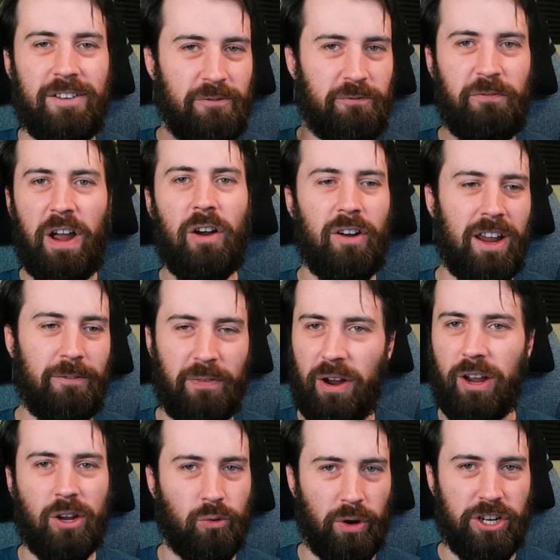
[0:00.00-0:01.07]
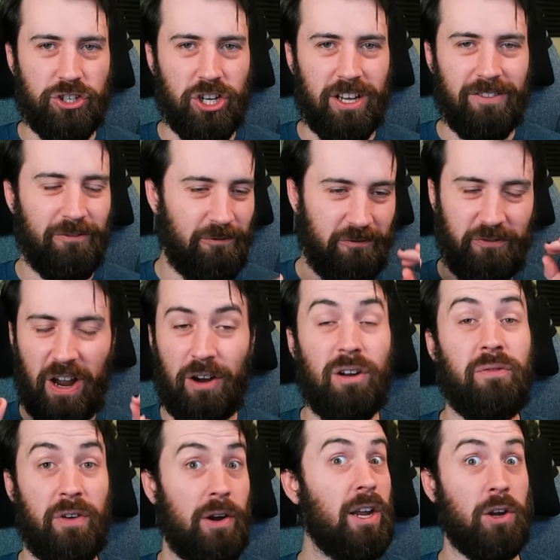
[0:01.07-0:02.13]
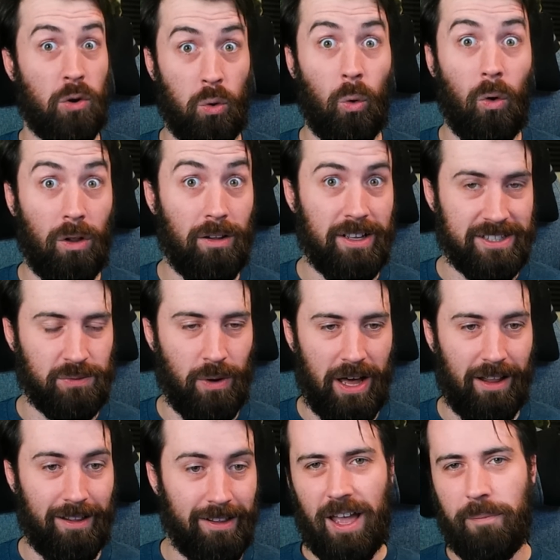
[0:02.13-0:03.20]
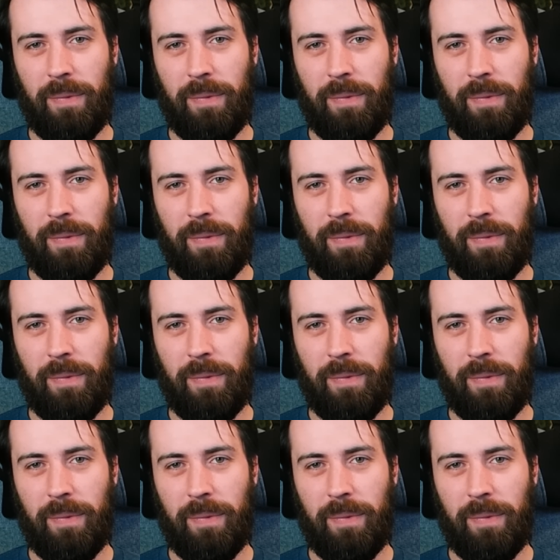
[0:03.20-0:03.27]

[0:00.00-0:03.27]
Very Grecian, very cool as well.